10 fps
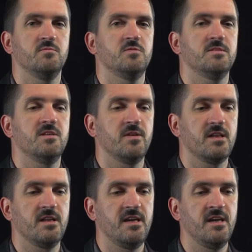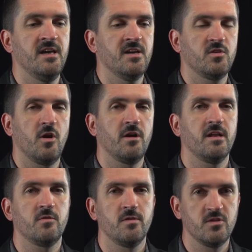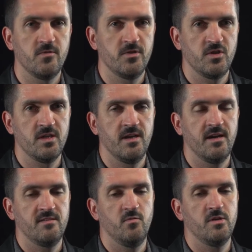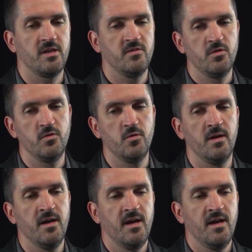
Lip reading: specifically targeted credential phishing attacks and what you can do